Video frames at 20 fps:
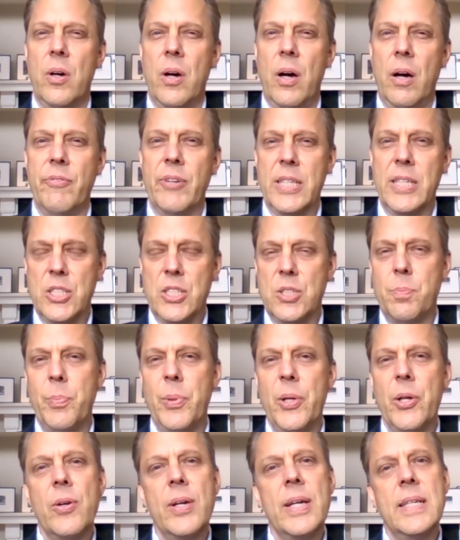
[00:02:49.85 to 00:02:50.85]
of
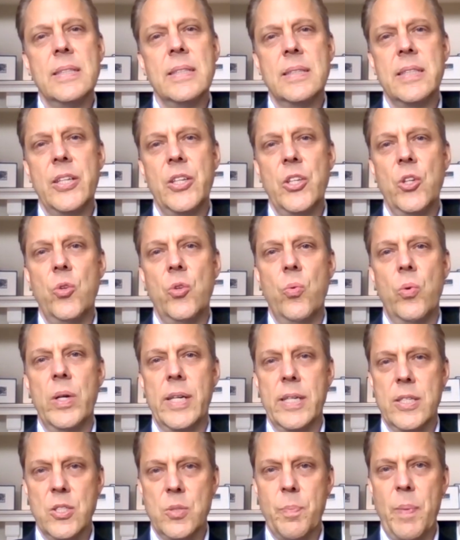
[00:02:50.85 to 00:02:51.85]
experience that you would
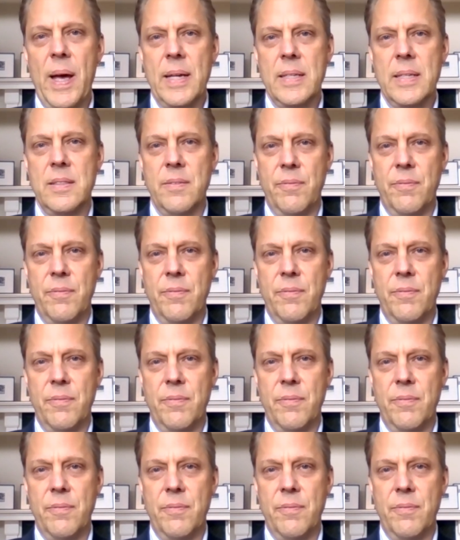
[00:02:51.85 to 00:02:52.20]
expect